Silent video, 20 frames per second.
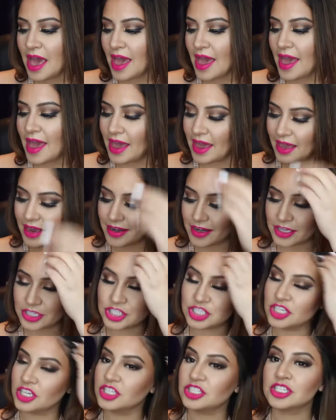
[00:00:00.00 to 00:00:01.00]
and
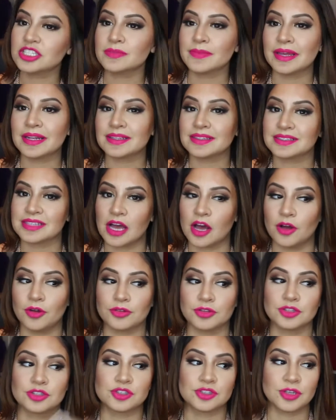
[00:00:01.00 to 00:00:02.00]
she just made it
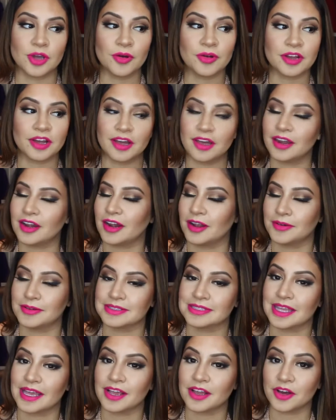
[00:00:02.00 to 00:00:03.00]
sound so good, and I
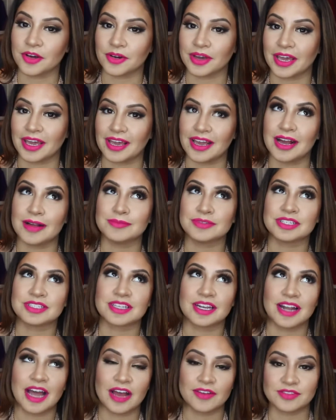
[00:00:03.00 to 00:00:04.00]
was like, okay, I'm just
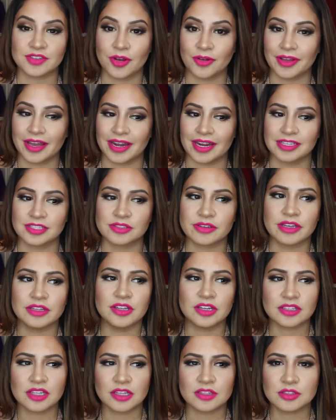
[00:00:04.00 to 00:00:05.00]
gonna have to go get it. So I
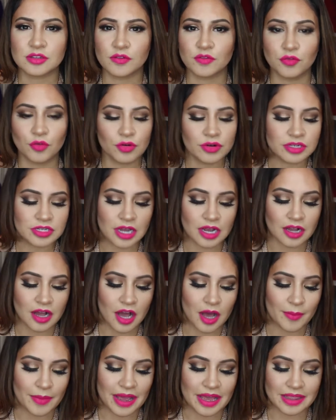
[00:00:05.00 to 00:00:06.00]
looked on
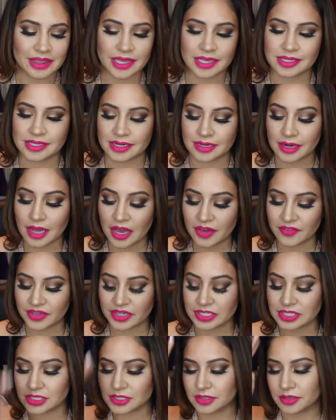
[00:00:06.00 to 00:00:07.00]
Sephora.com and they didn't have
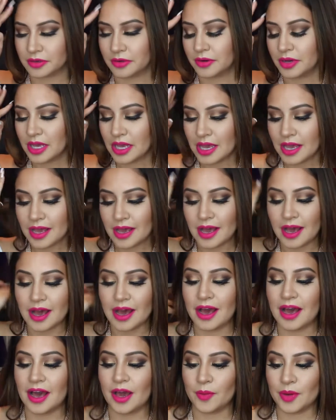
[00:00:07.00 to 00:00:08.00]
it, so
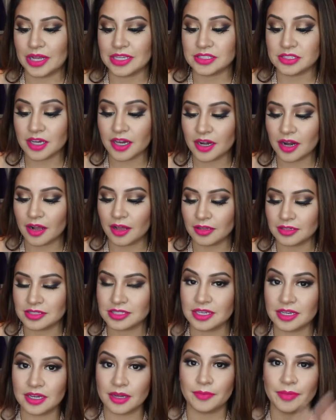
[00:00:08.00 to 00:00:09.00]
when I saw it at
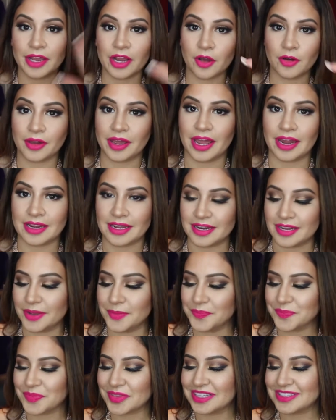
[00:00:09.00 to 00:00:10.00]
Ulta, I'm like, okay, I need it.
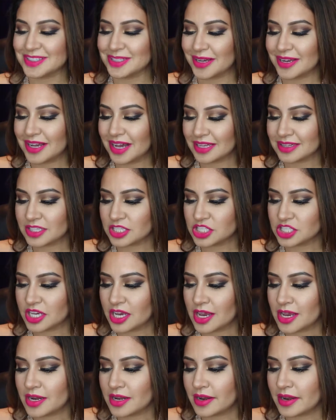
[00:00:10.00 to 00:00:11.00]
So I got the
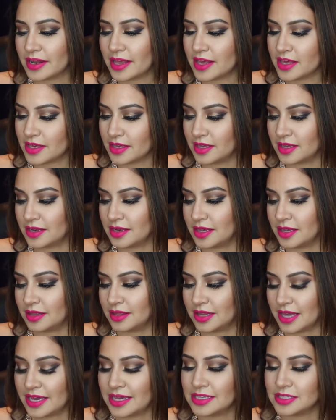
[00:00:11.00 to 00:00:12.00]
shade Naked
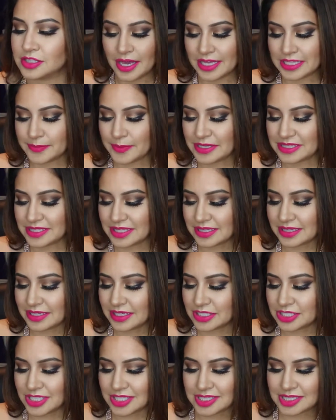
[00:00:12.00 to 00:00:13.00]
Light. It's
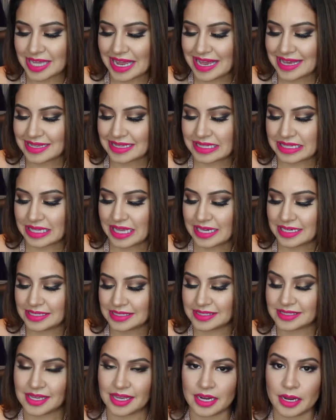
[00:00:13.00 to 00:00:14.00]
basically just a light
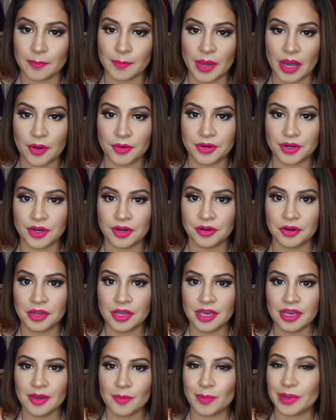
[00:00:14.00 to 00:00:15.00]
setting powder,
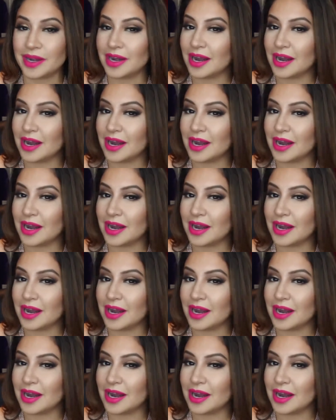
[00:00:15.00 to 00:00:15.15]
but